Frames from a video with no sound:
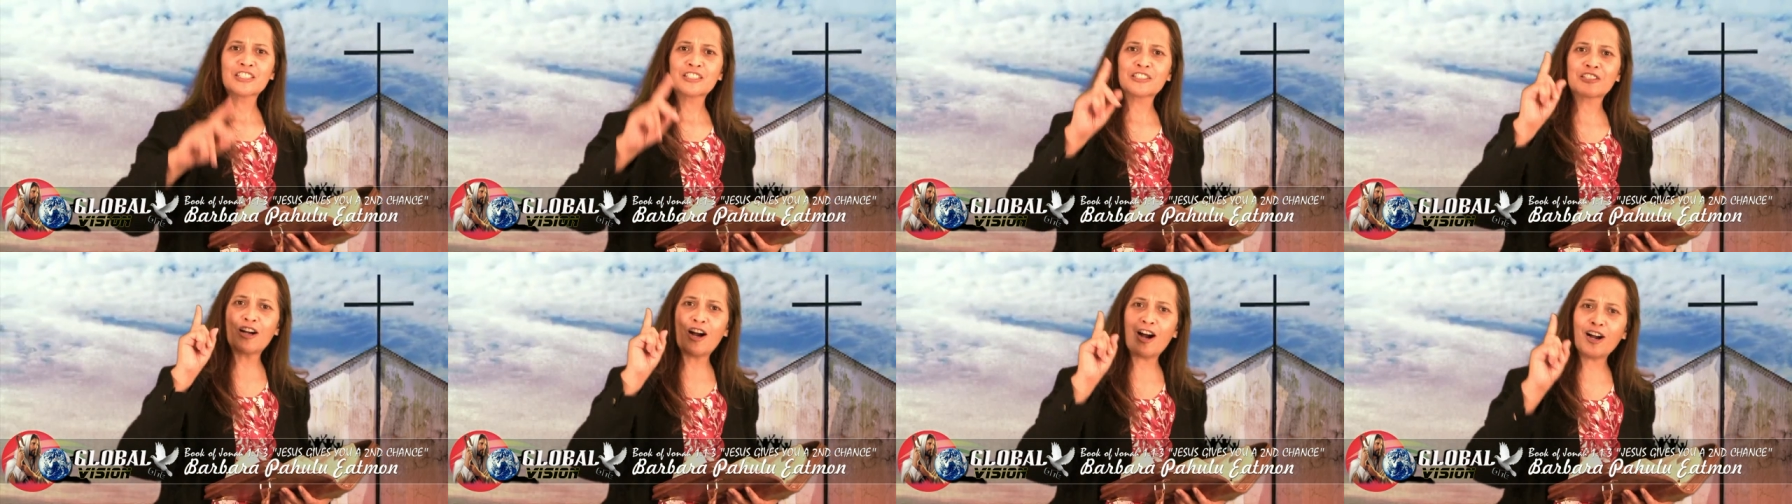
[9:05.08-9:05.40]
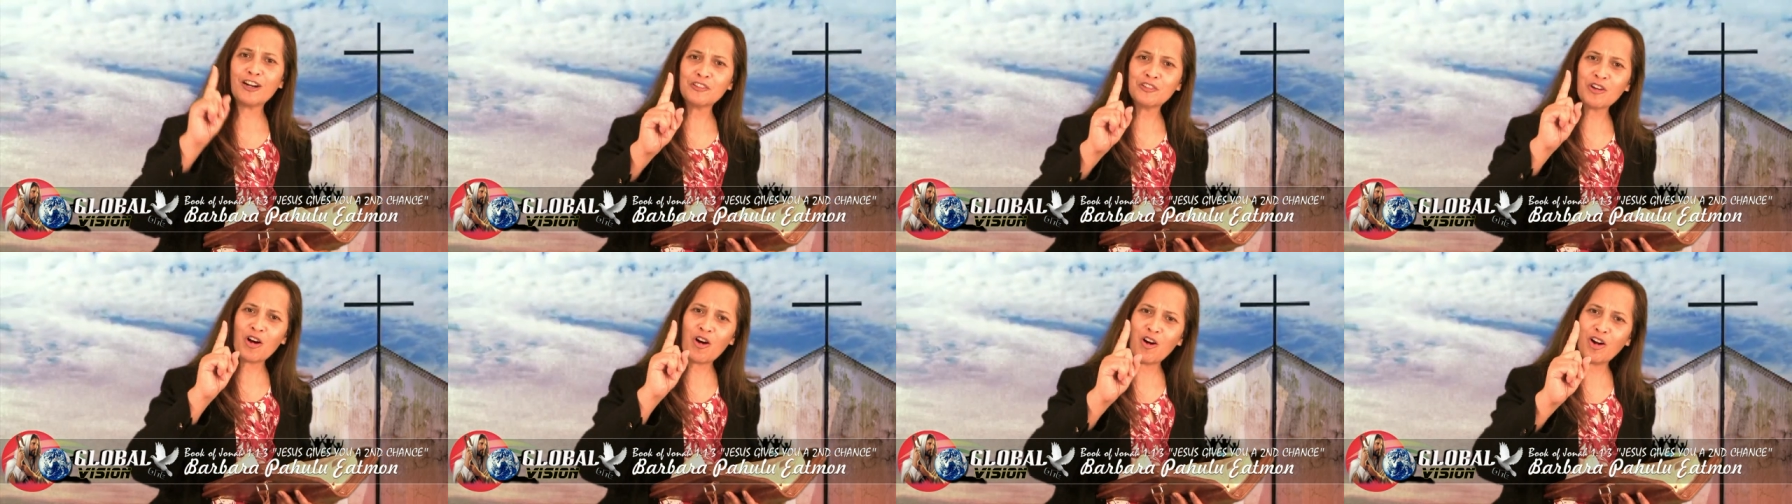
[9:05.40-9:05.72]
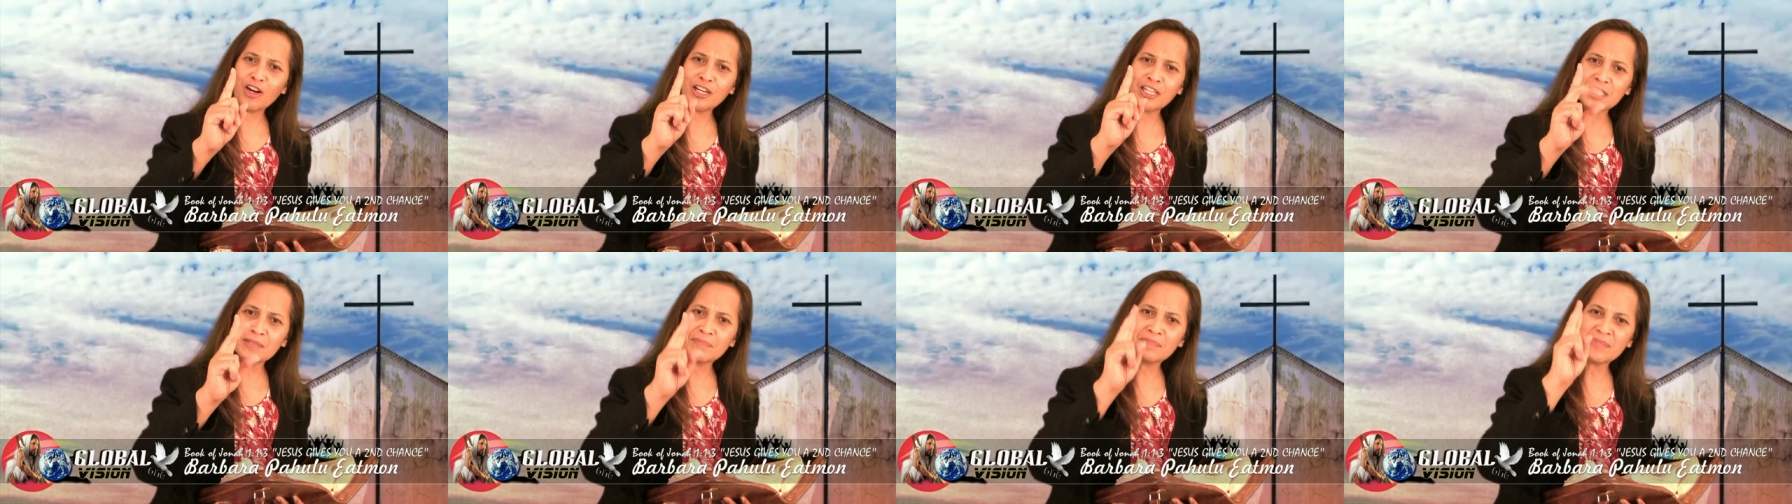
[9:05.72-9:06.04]
God
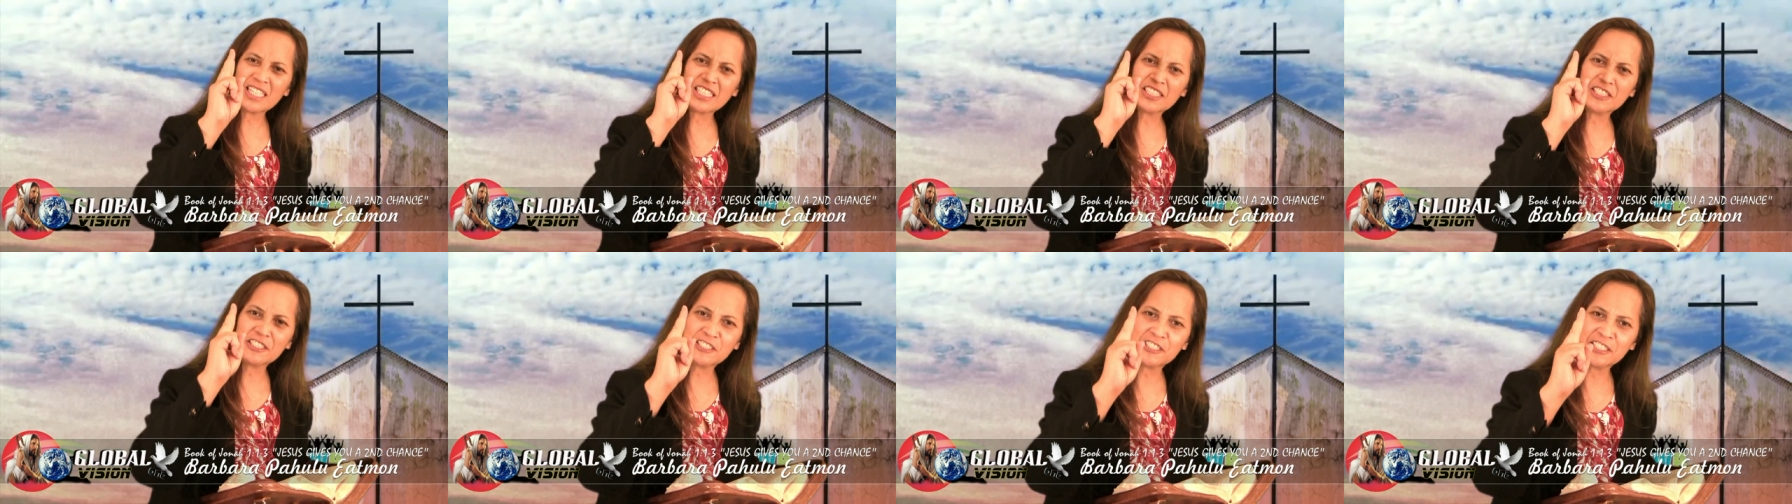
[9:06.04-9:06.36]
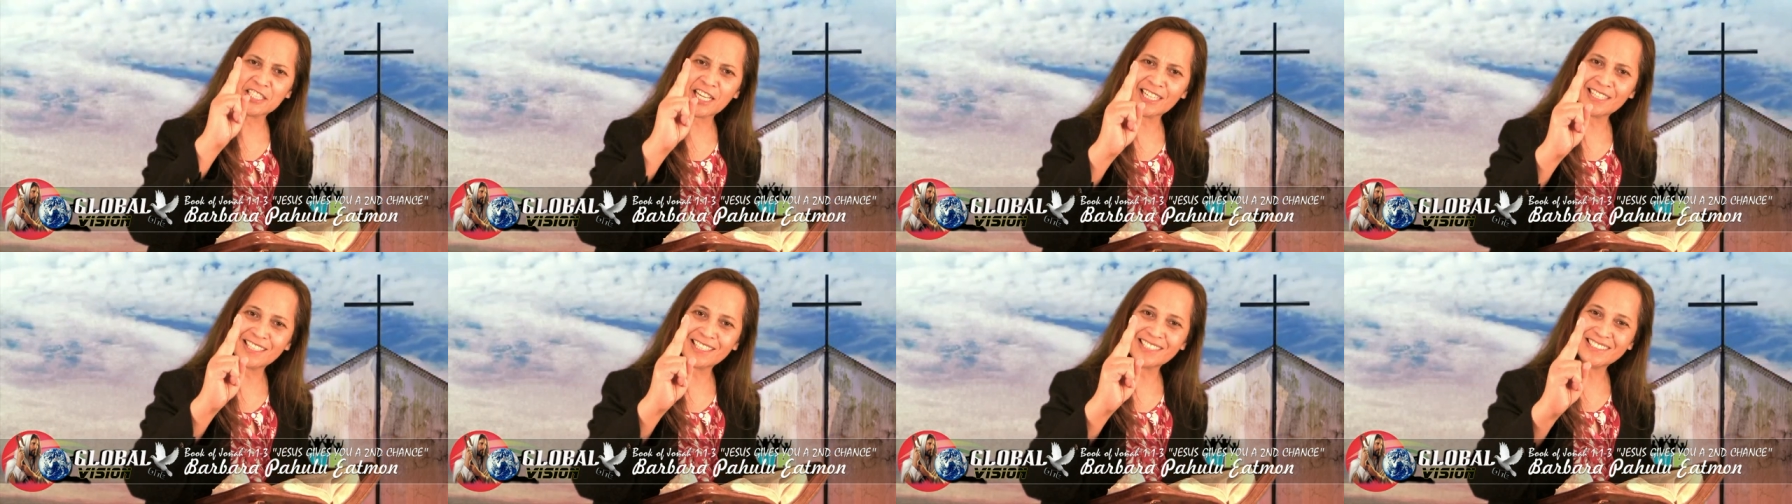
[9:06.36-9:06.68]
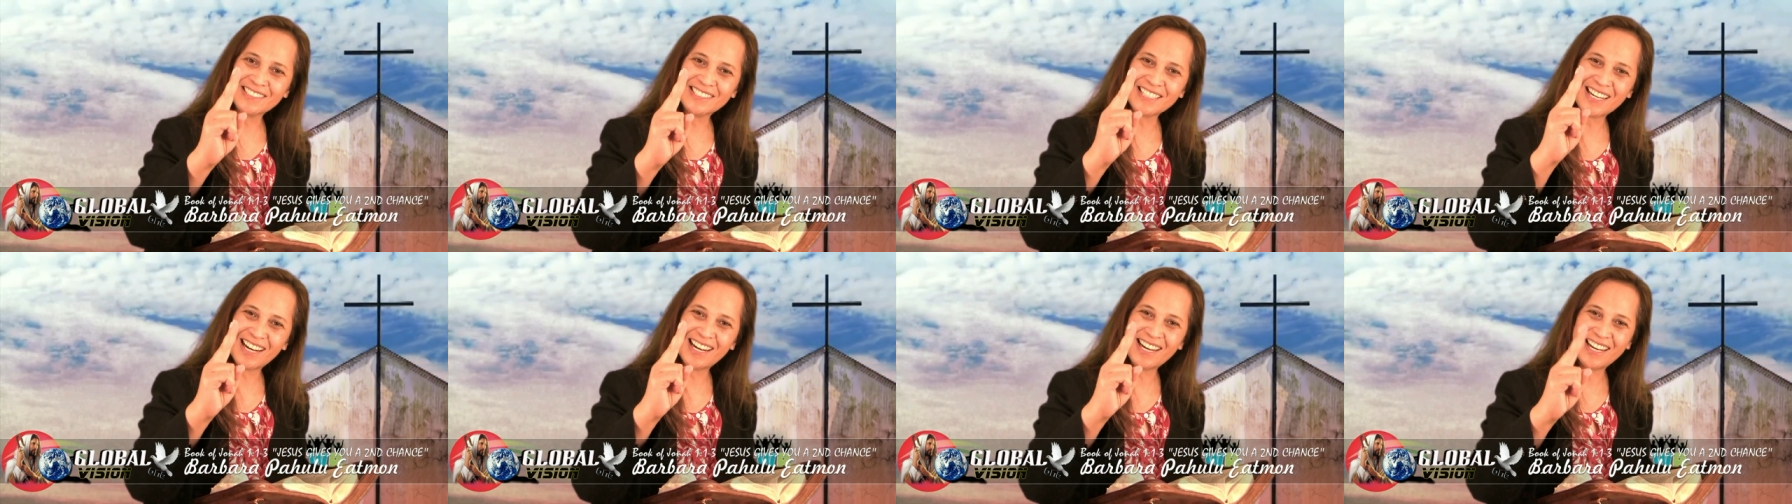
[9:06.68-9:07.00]
called him the
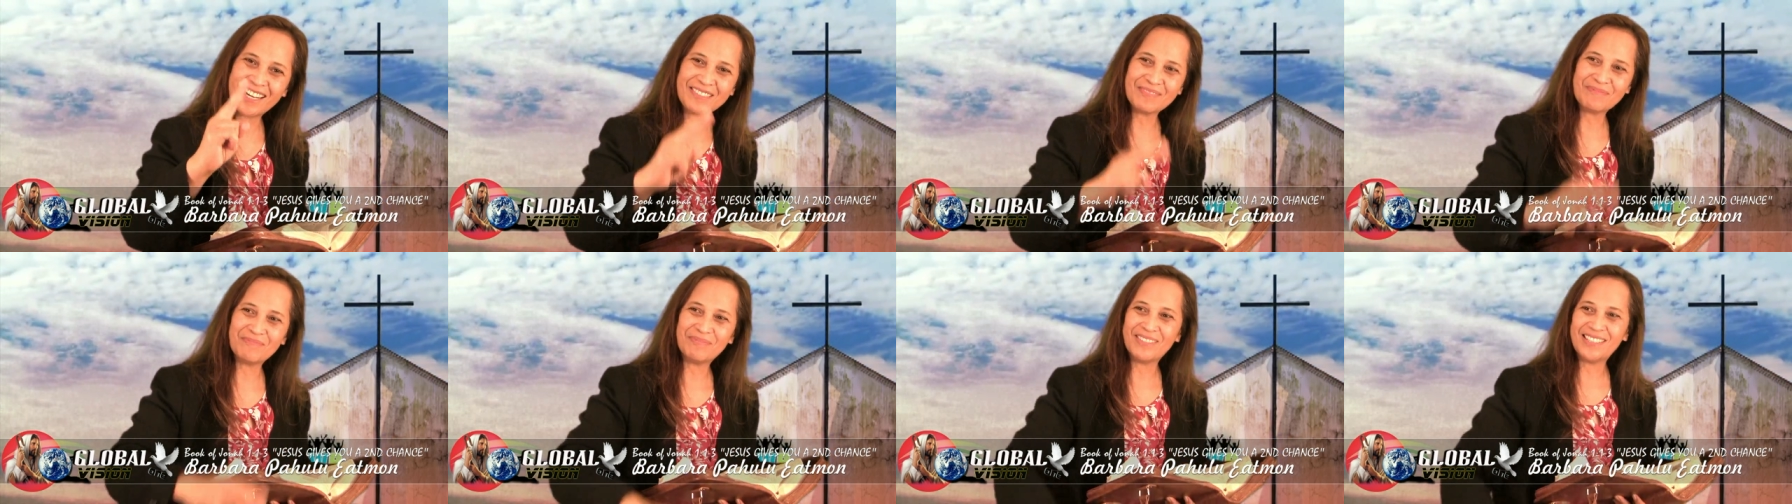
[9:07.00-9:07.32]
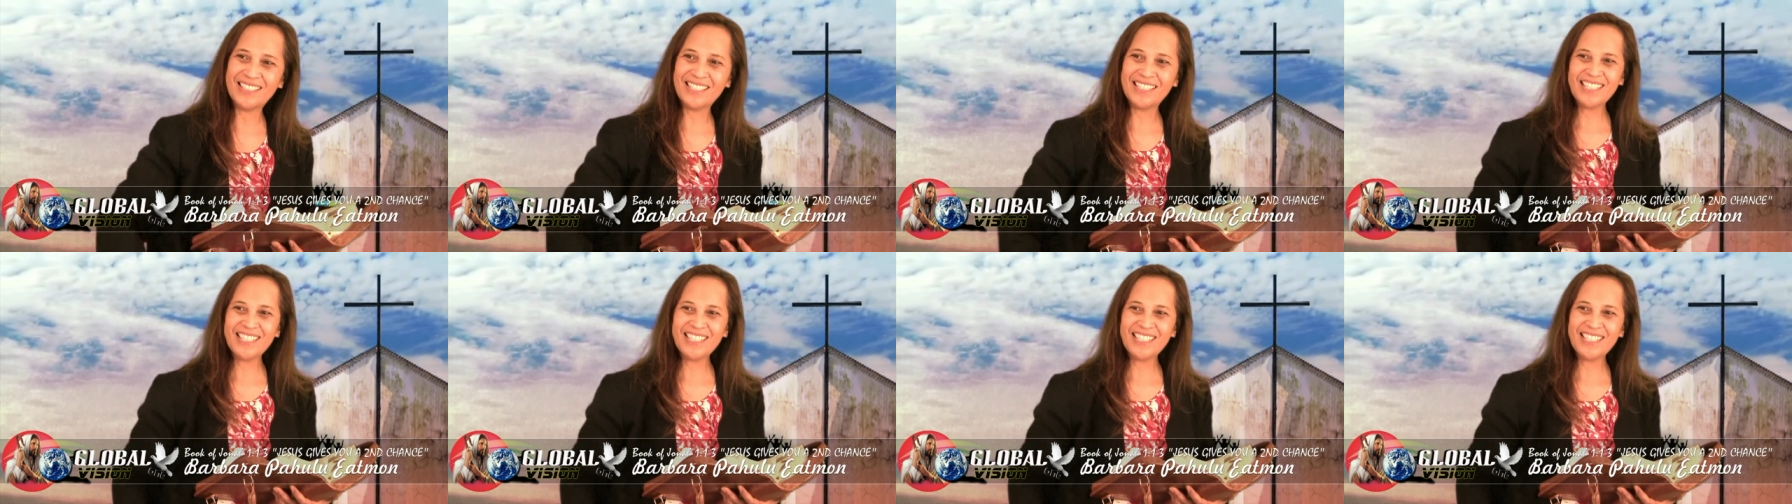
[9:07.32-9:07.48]
second time.